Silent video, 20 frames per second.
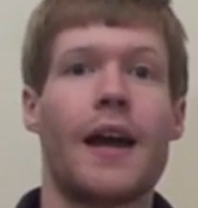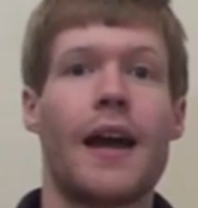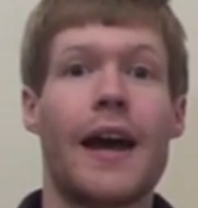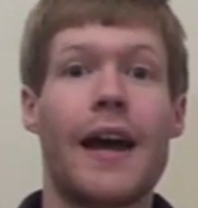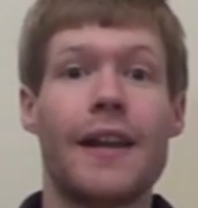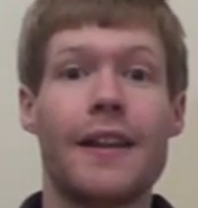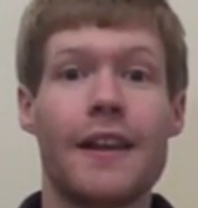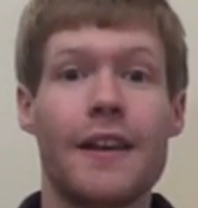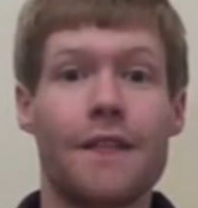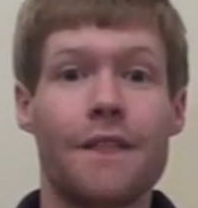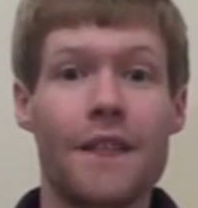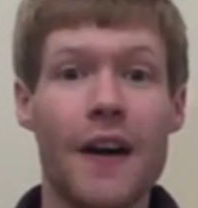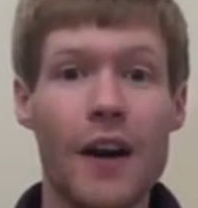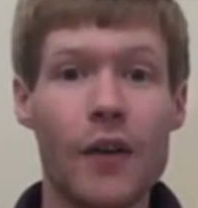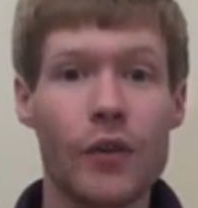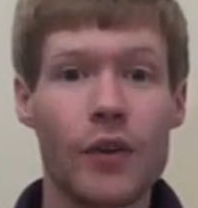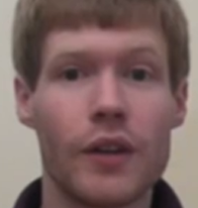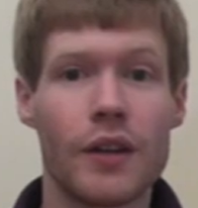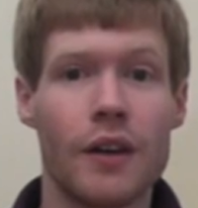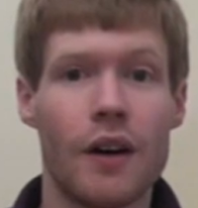And they
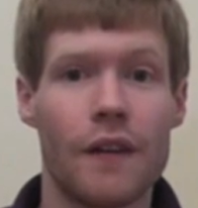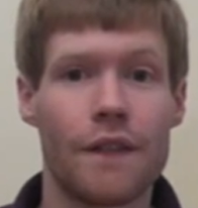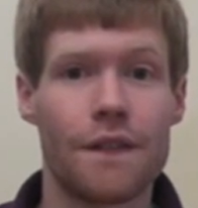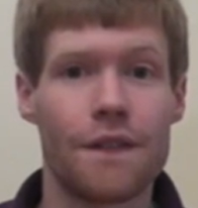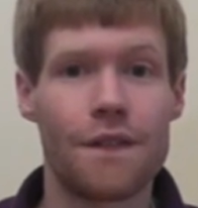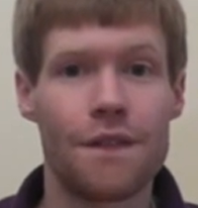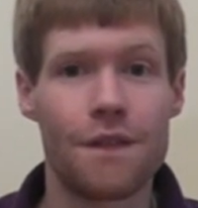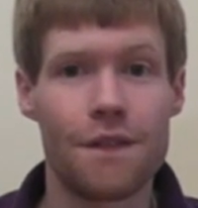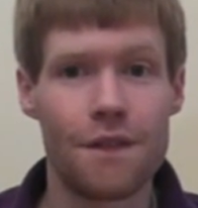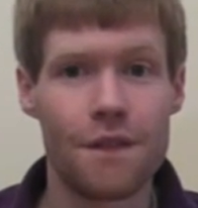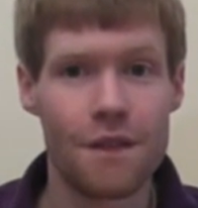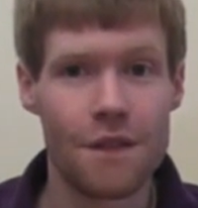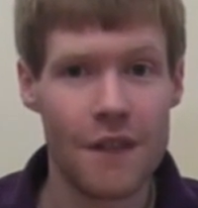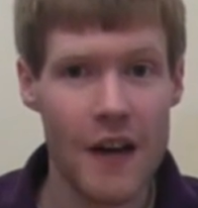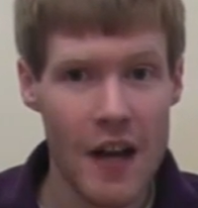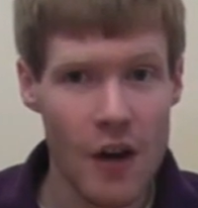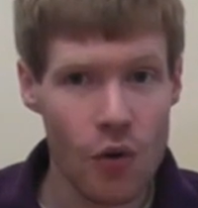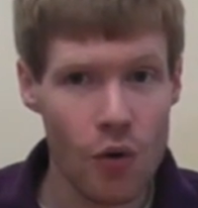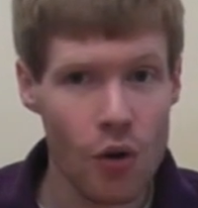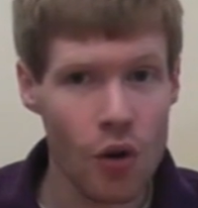founded a
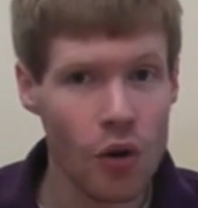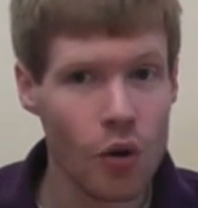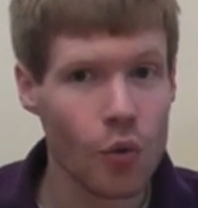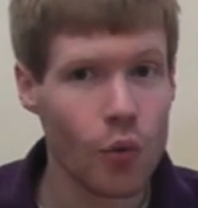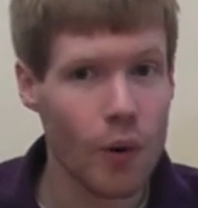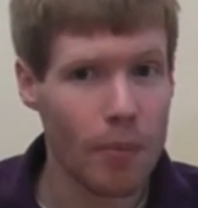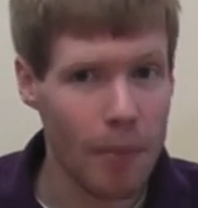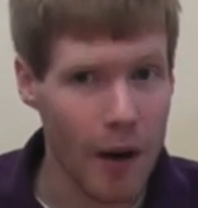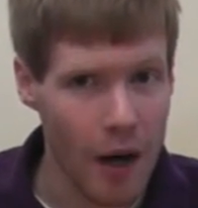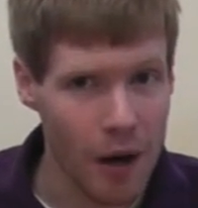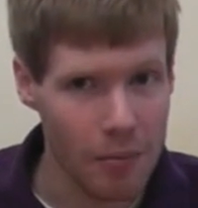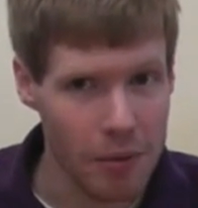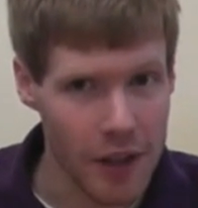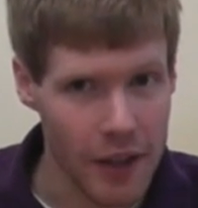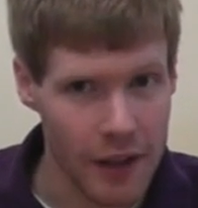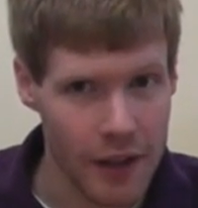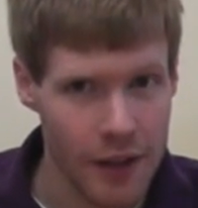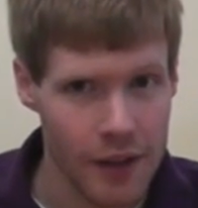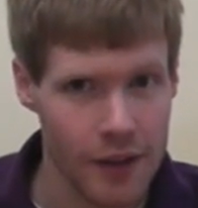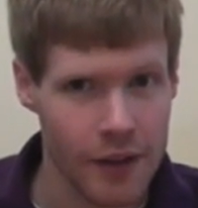federal
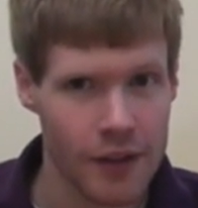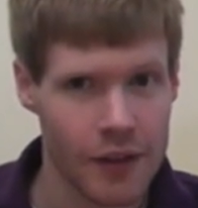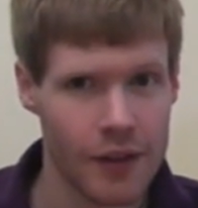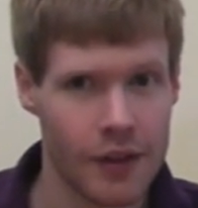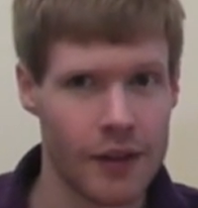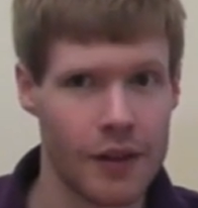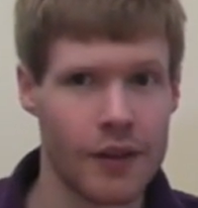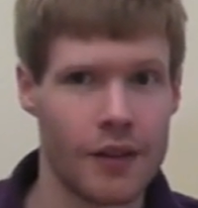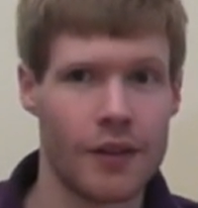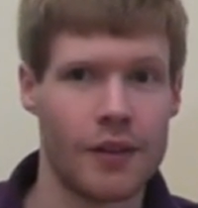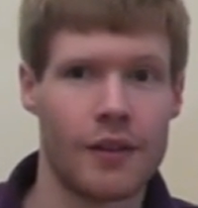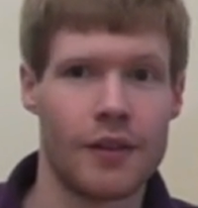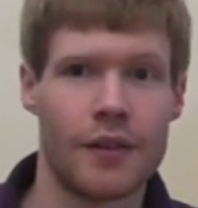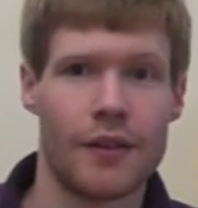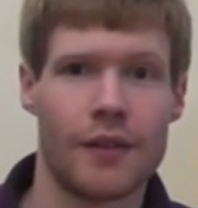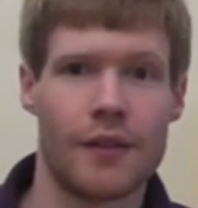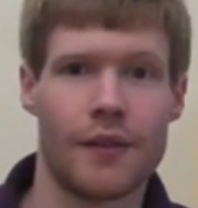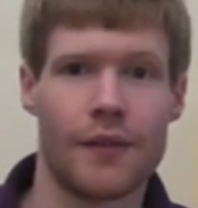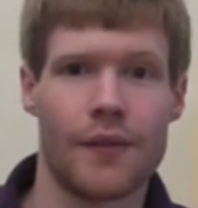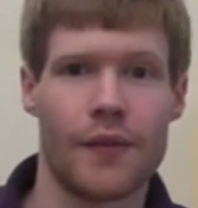republic
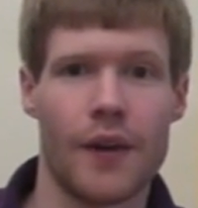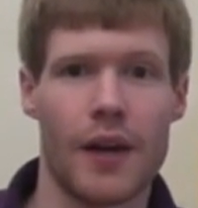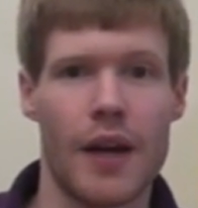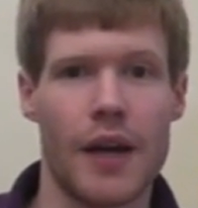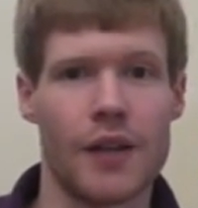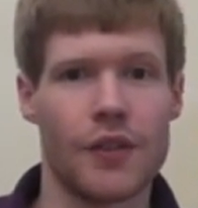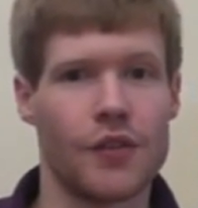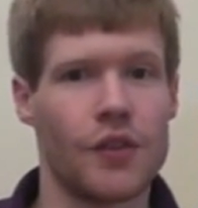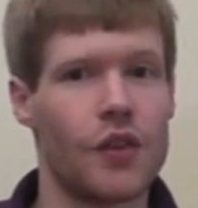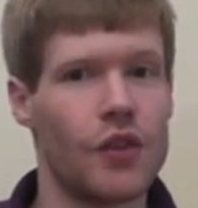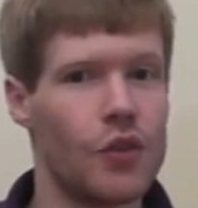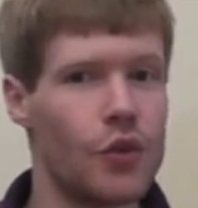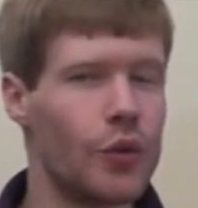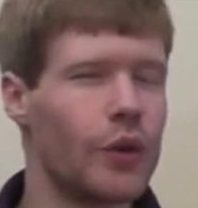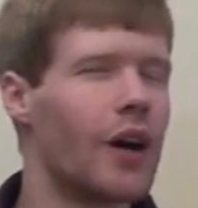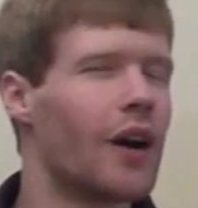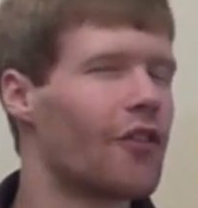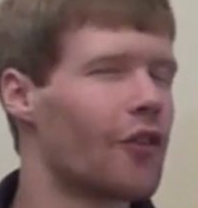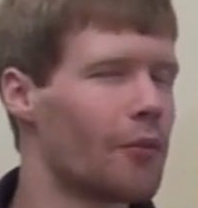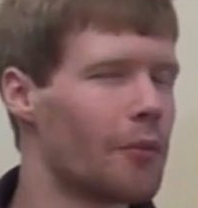as the new
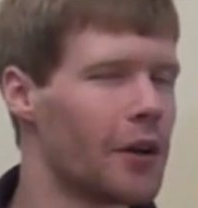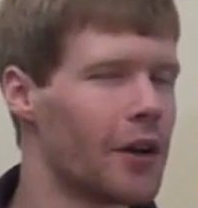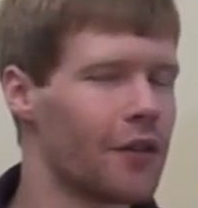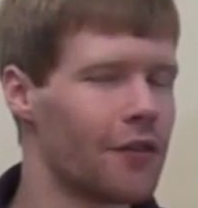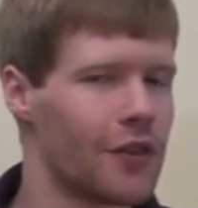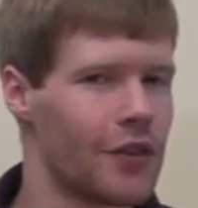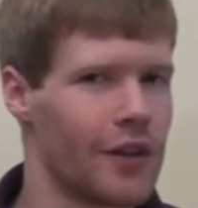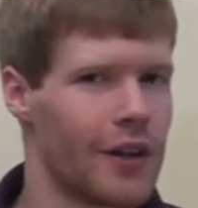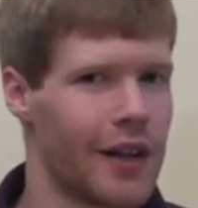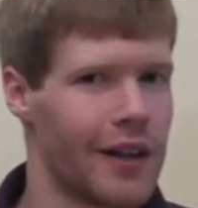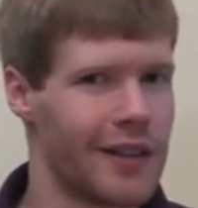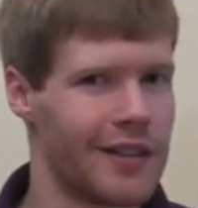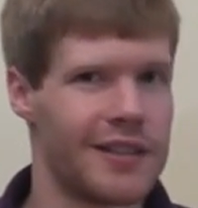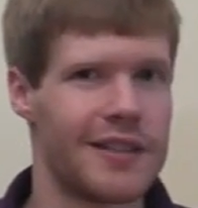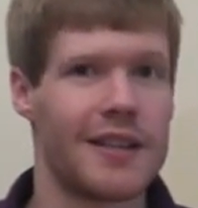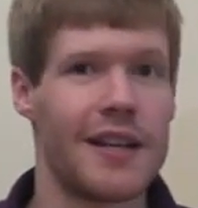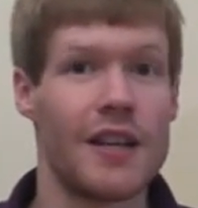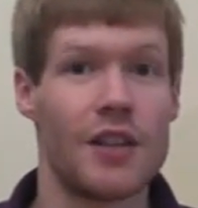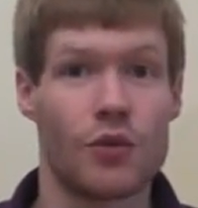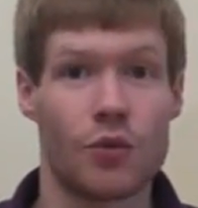government of the United
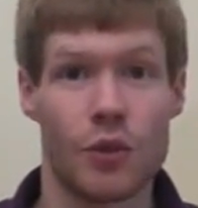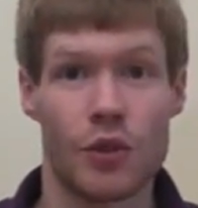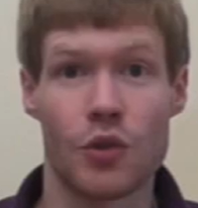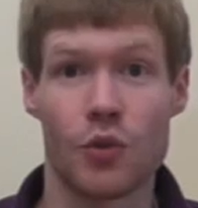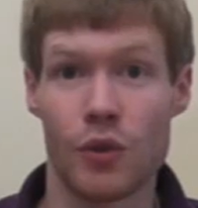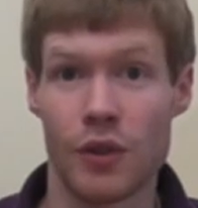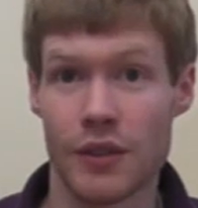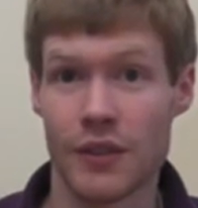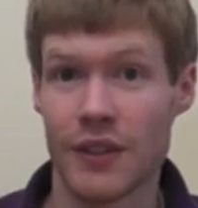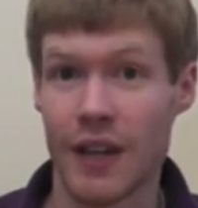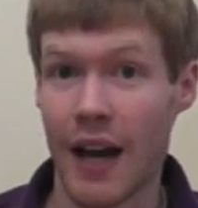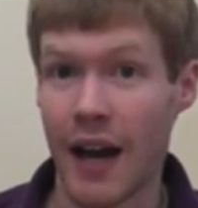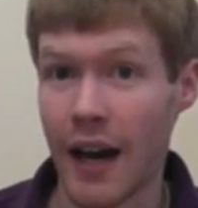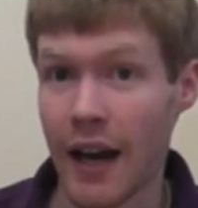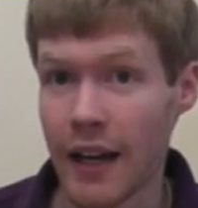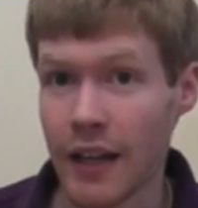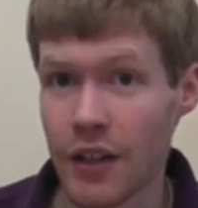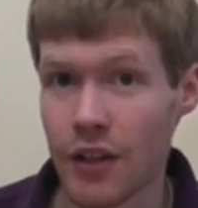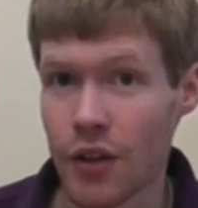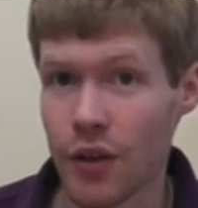States, which was
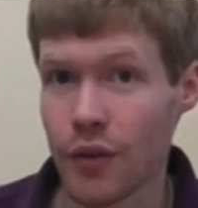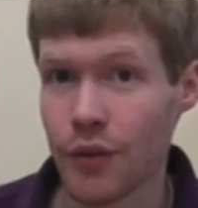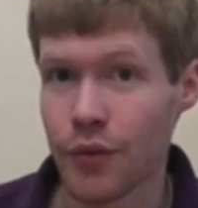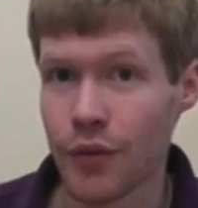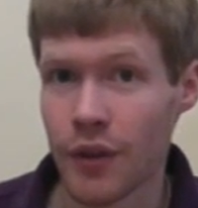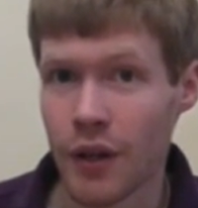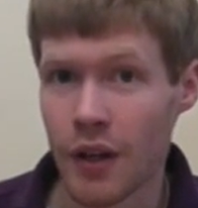kind of